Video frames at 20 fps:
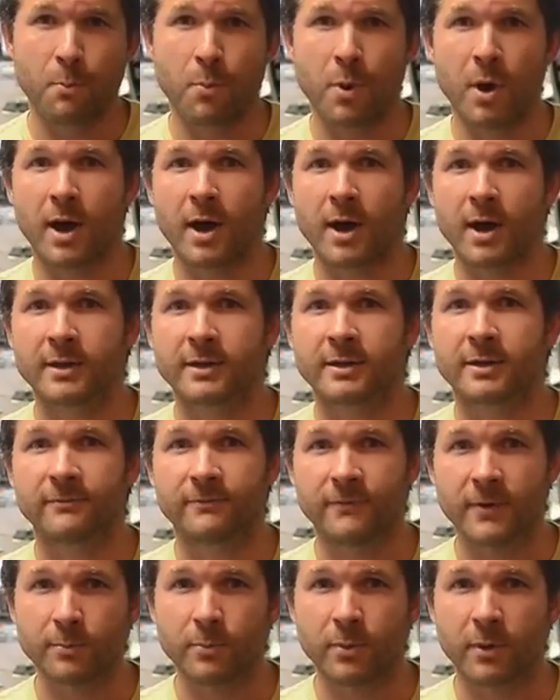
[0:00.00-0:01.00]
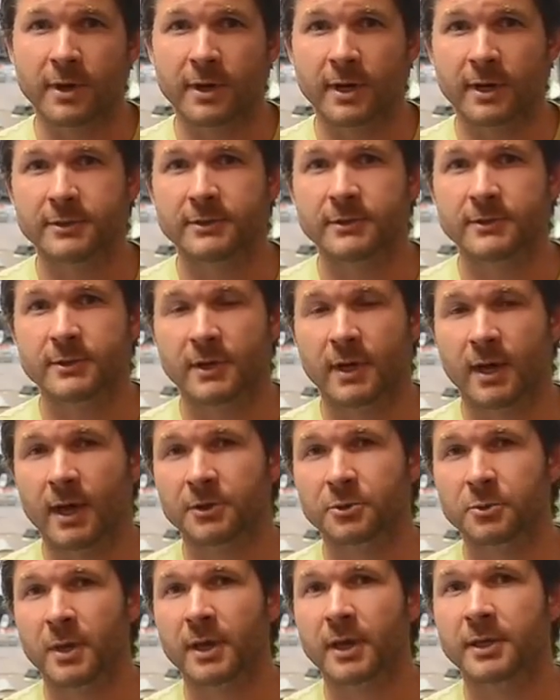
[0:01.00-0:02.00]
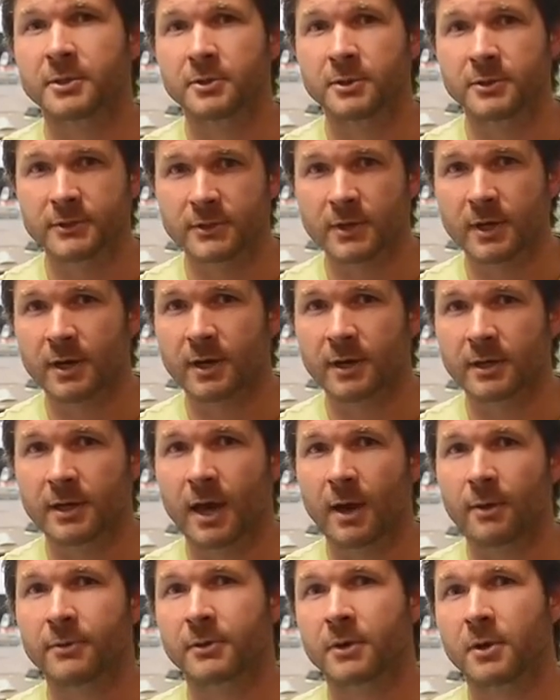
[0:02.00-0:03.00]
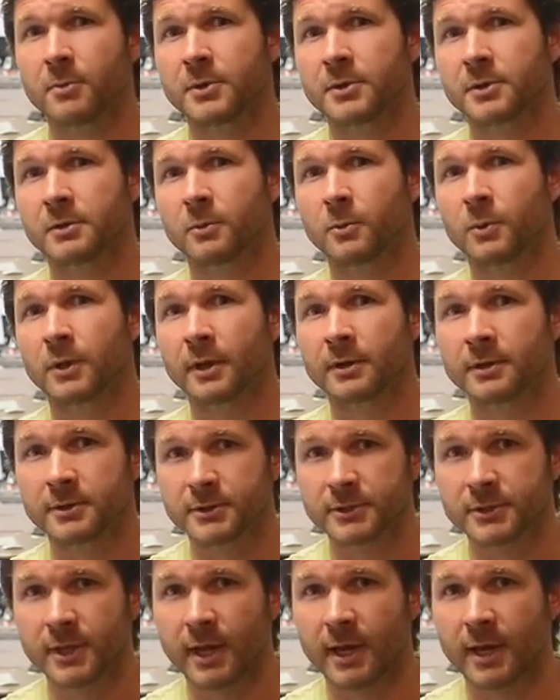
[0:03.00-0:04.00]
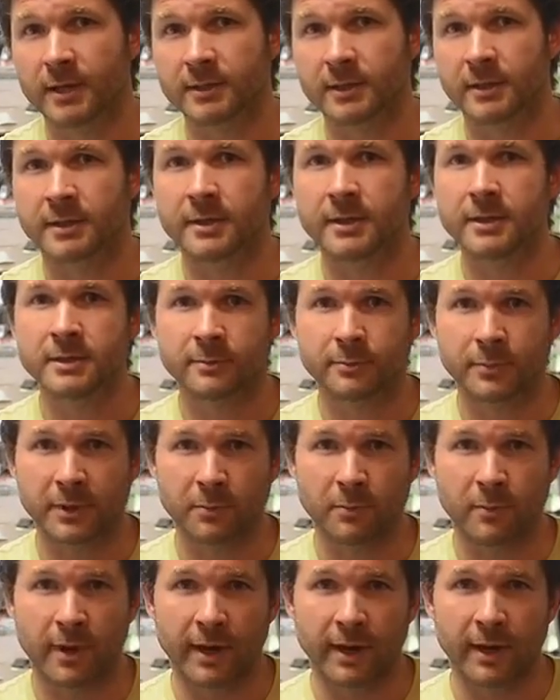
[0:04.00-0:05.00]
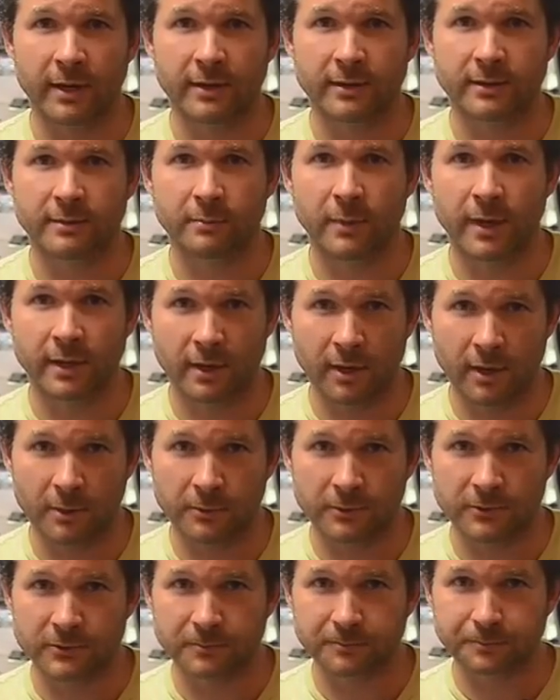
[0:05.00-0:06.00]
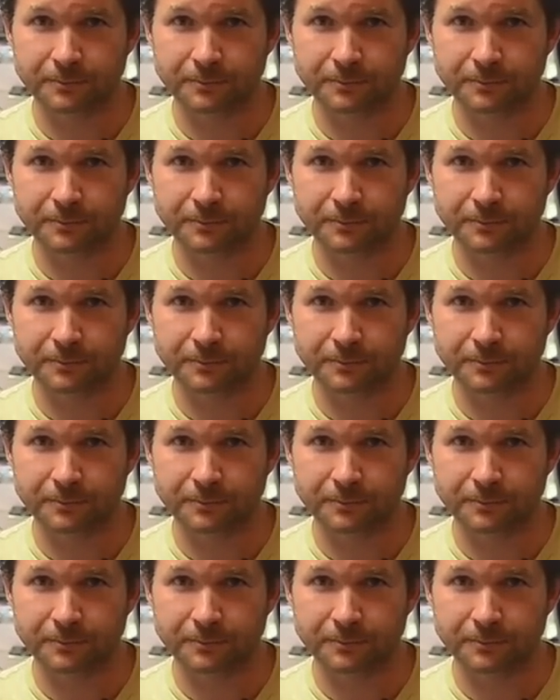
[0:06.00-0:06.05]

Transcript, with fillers: But the fun part is, actually I get to design how the computer will understand and interpret my, my codes.